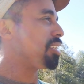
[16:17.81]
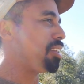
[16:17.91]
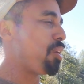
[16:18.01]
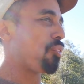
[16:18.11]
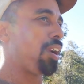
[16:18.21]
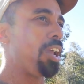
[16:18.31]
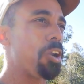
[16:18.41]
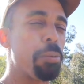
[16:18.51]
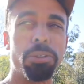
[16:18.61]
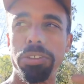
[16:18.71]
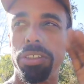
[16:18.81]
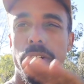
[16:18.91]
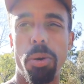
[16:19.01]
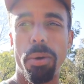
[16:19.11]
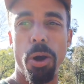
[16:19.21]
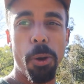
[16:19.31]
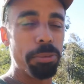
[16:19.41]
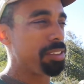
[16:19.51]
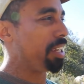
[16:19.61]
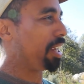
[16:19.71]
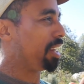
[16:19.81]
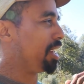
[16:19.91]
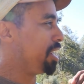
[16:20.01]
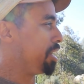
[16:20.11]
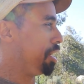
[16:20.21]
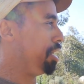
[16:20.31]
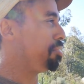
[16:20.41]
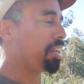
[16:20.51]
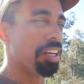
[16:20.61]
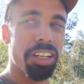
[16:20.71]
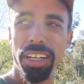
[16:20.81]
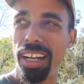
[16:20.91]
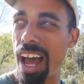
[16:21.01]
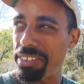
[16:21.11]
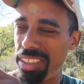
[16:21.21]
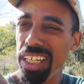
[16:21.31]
the different animals on my homestead living a good life.